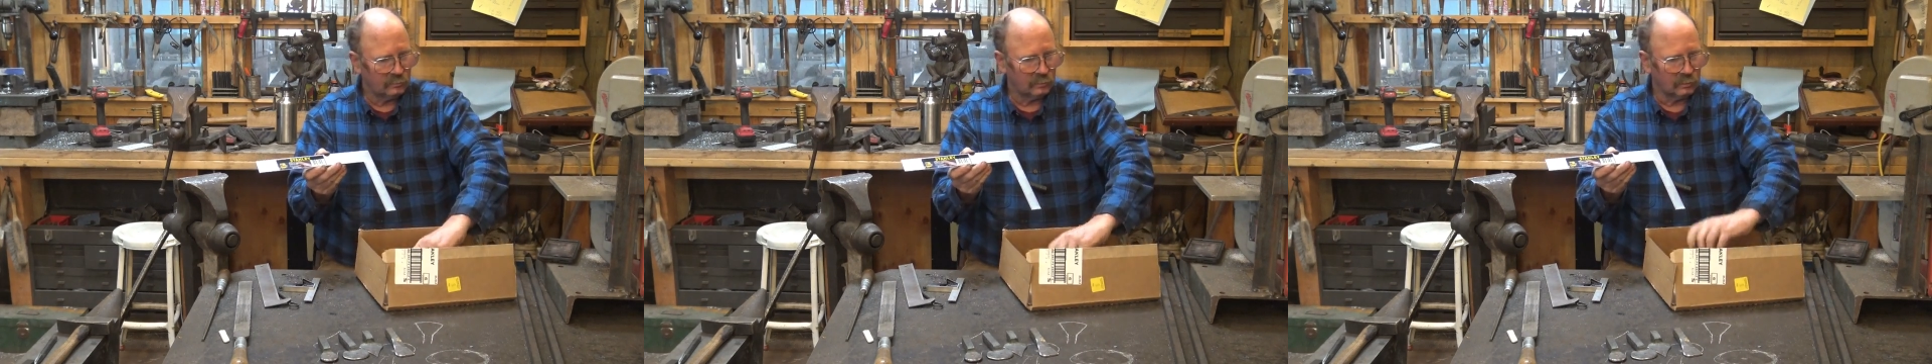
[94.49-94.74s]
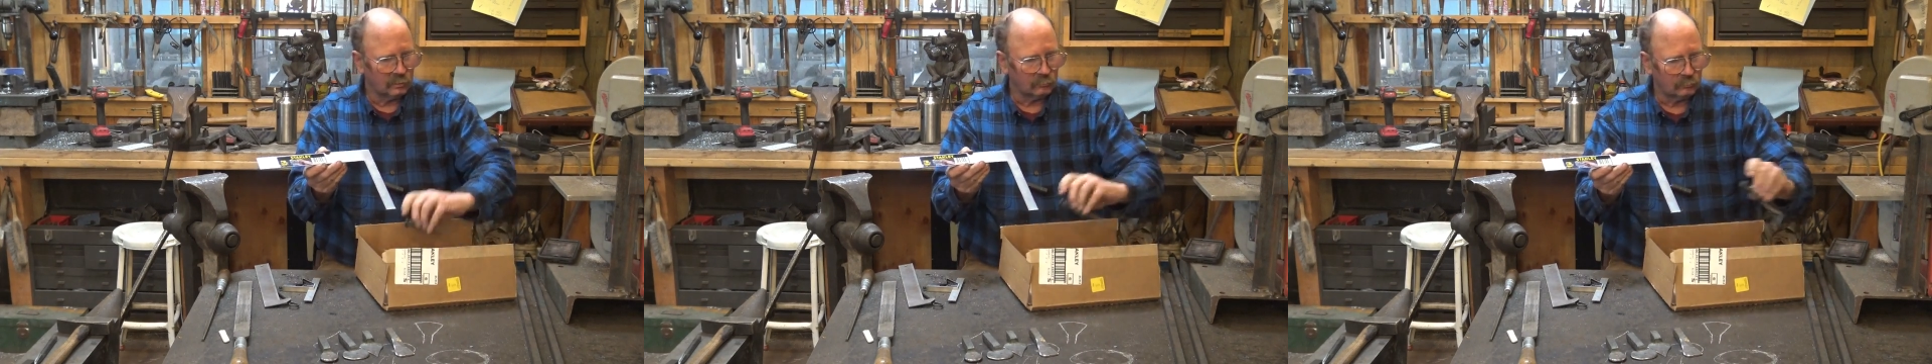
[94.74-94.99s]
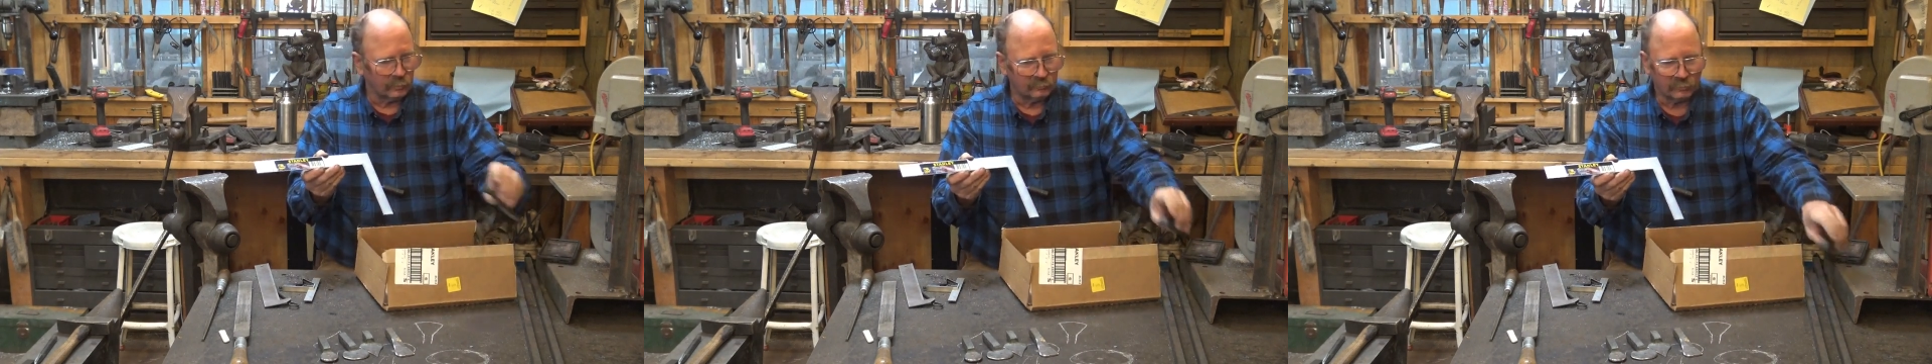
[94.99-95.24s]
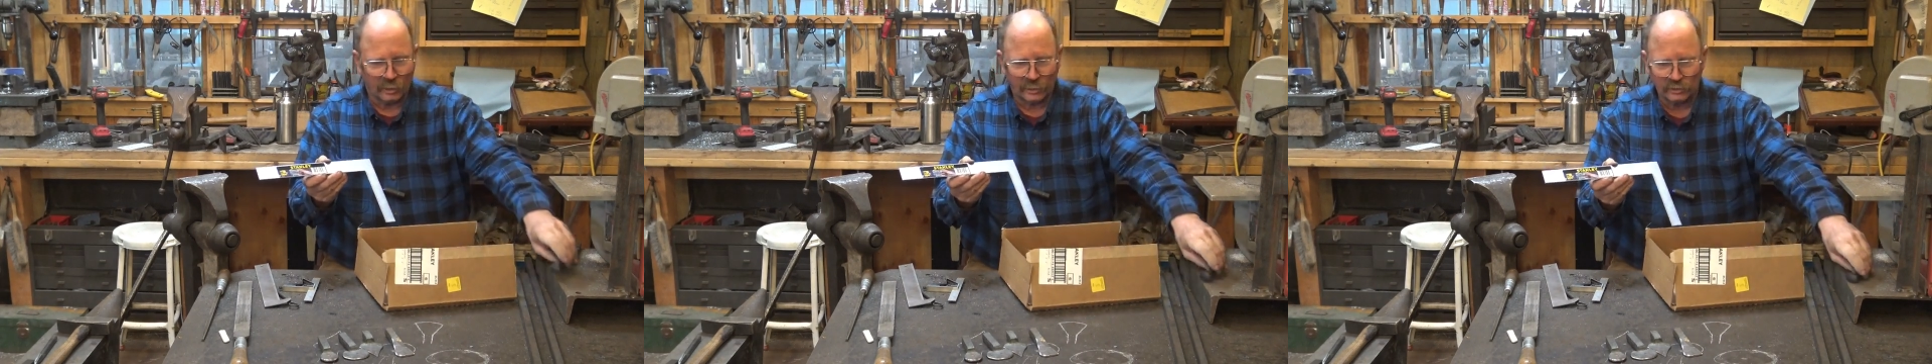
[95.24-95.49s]
The
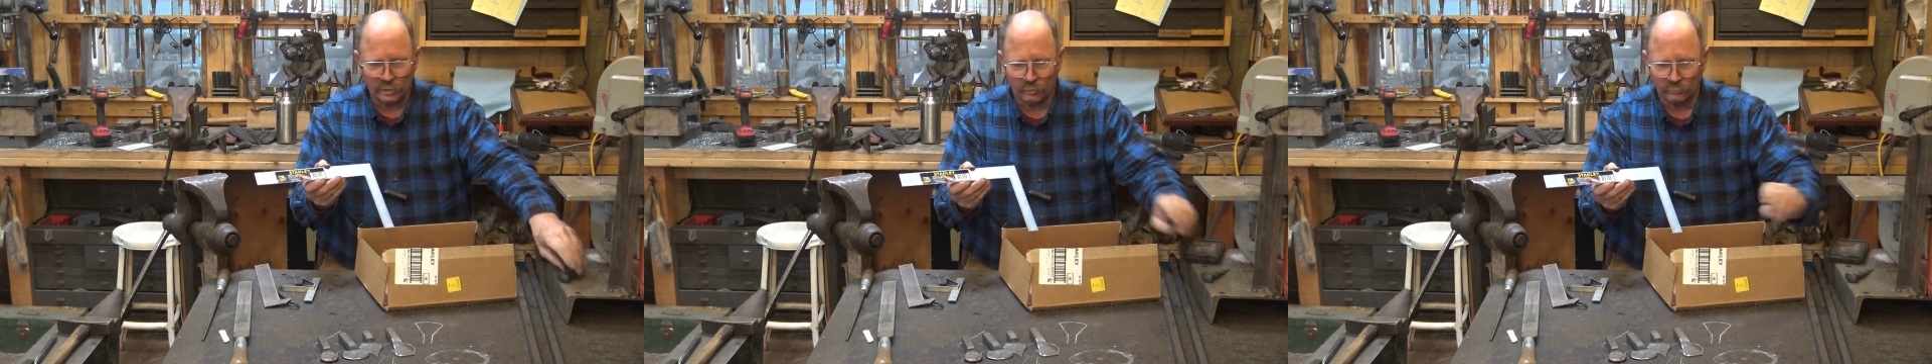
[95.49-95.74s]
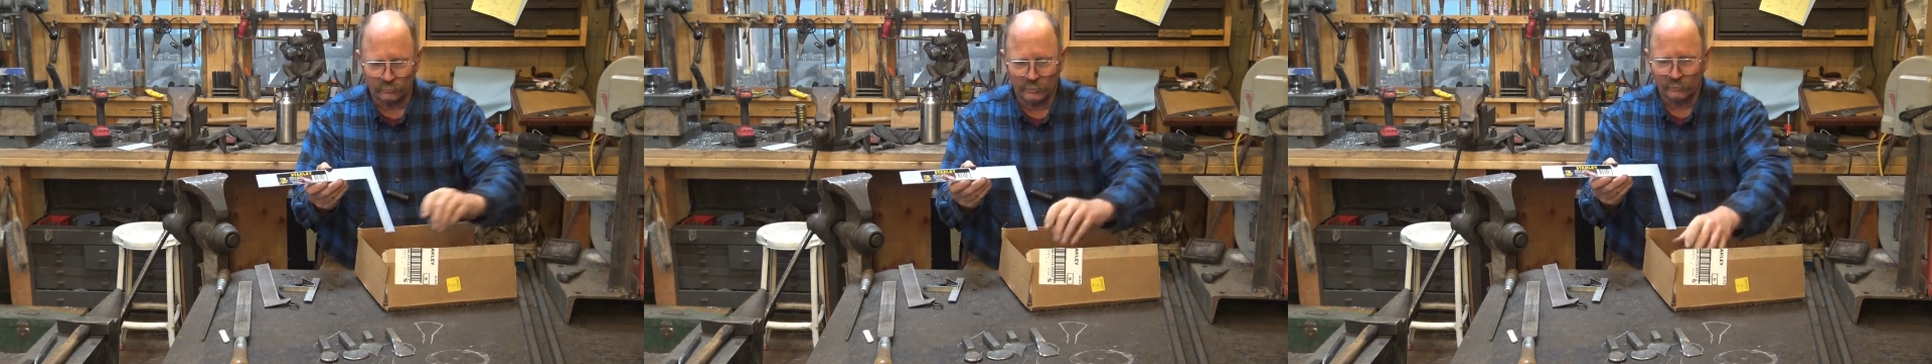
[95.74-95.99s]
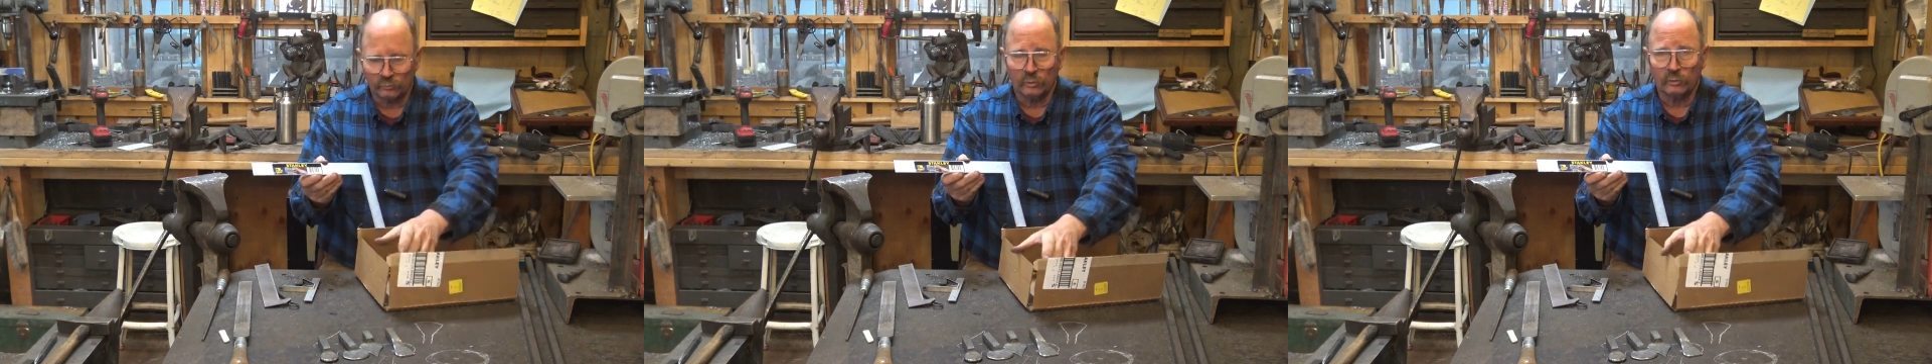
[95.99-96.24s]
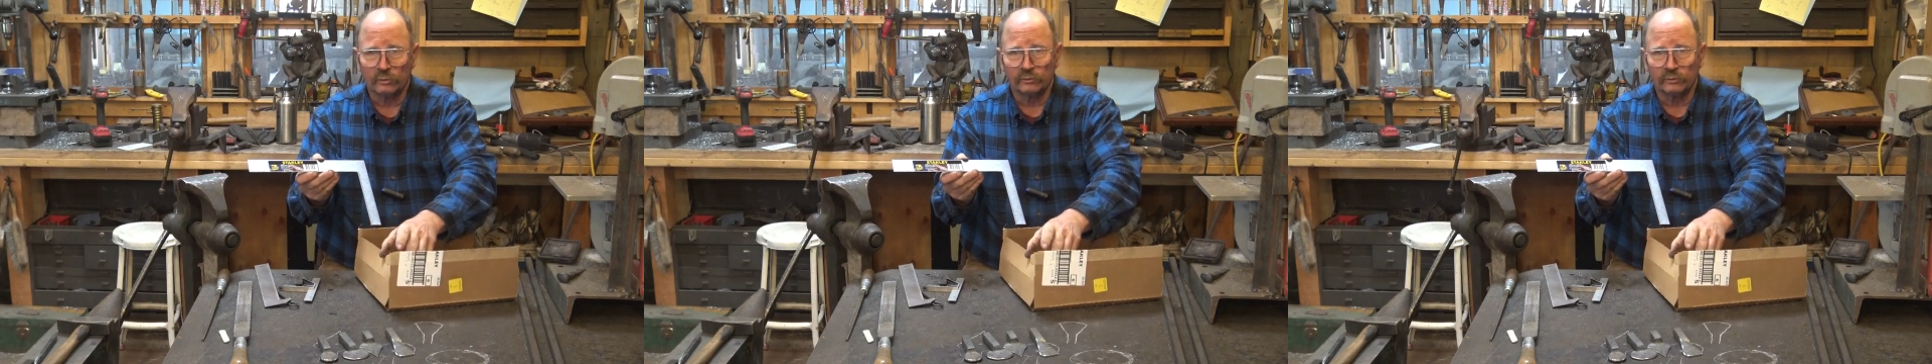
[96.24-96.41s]
reason I chose this one